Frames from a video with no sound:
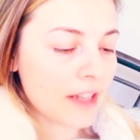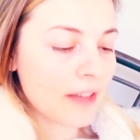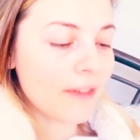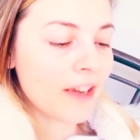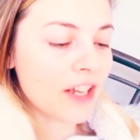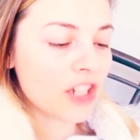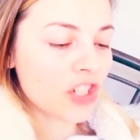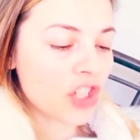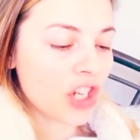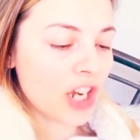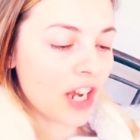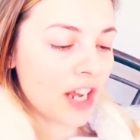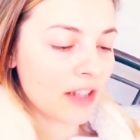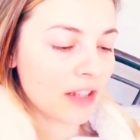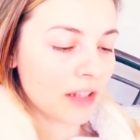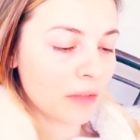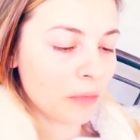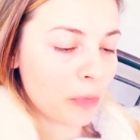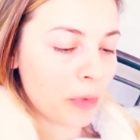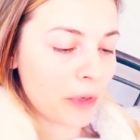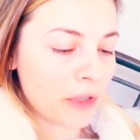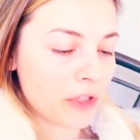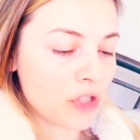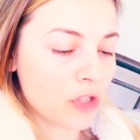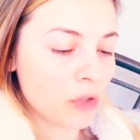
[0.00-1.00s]
on Jana's
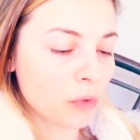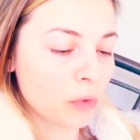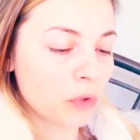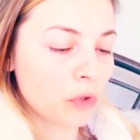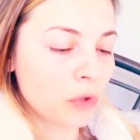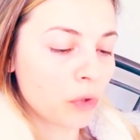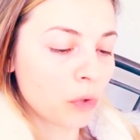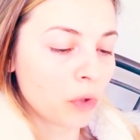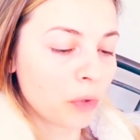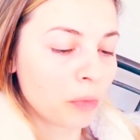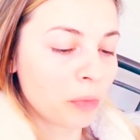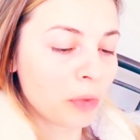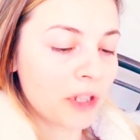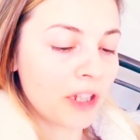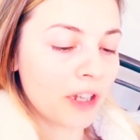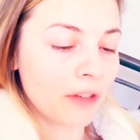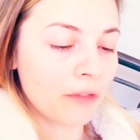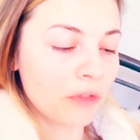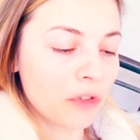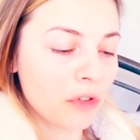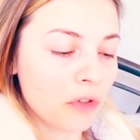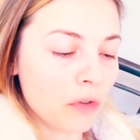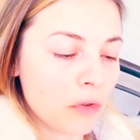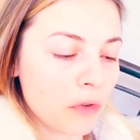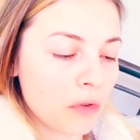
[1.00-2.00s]
words about
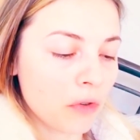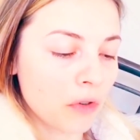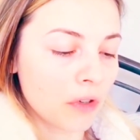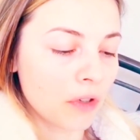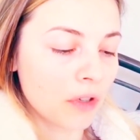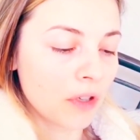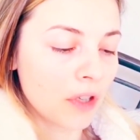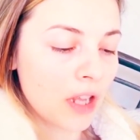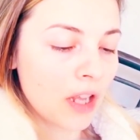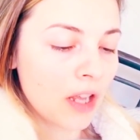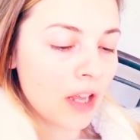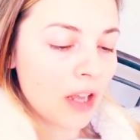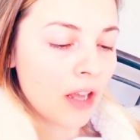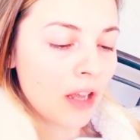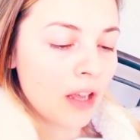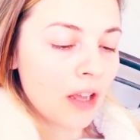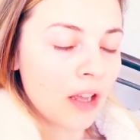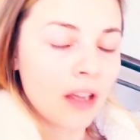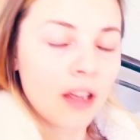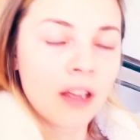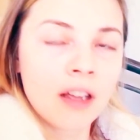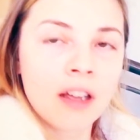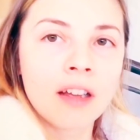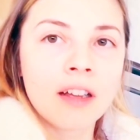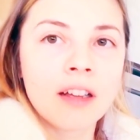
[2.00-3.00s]
vanity and
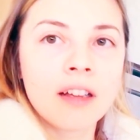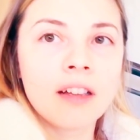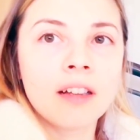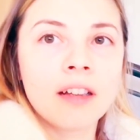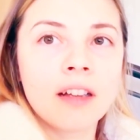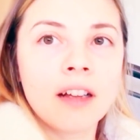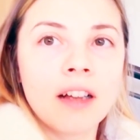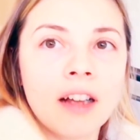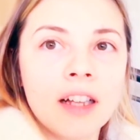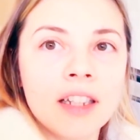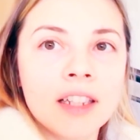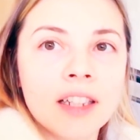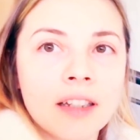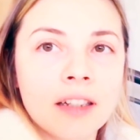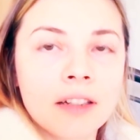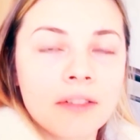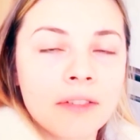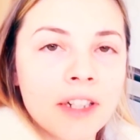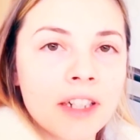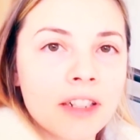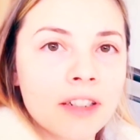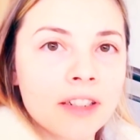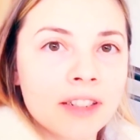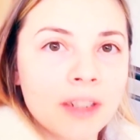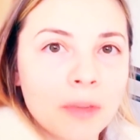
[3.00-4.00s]
everyday routine.
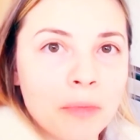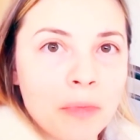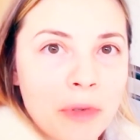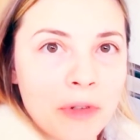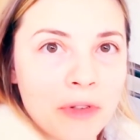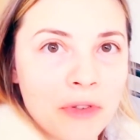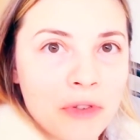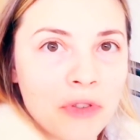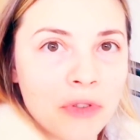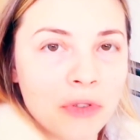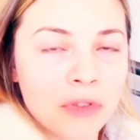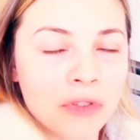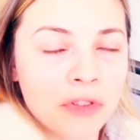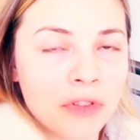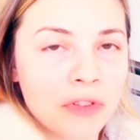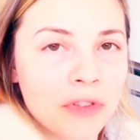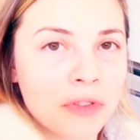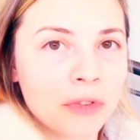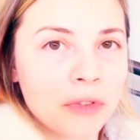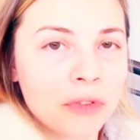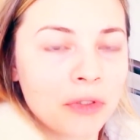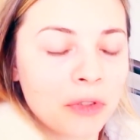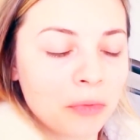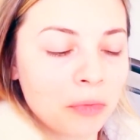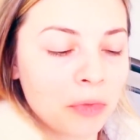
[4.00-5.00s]

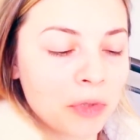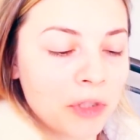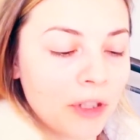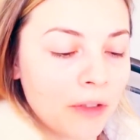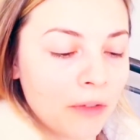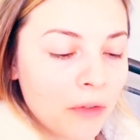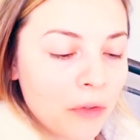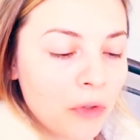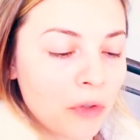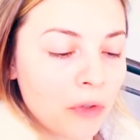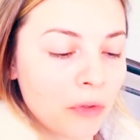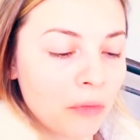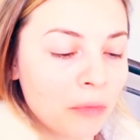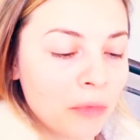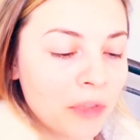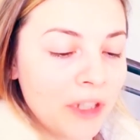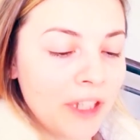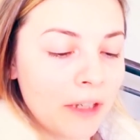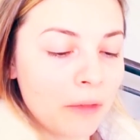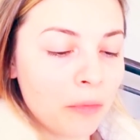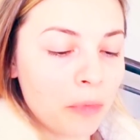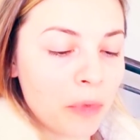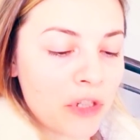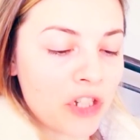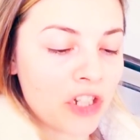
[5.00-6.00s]
Such a thought
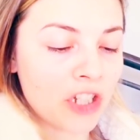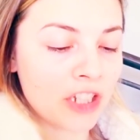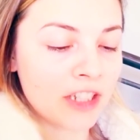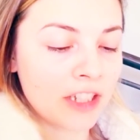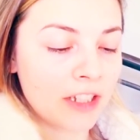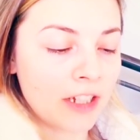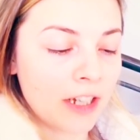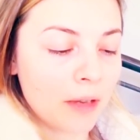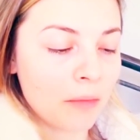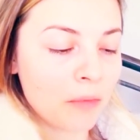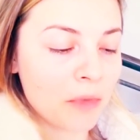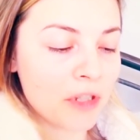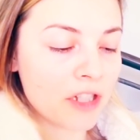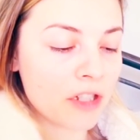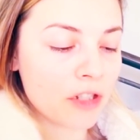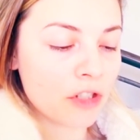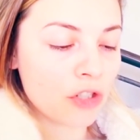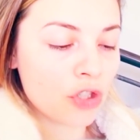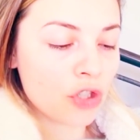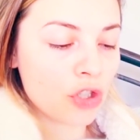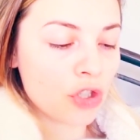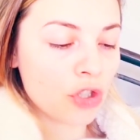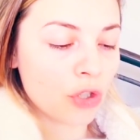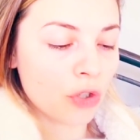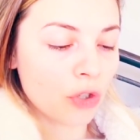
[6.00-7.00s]
crossed my mind
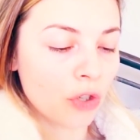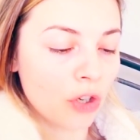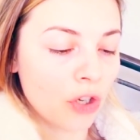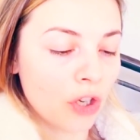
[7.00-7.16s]
that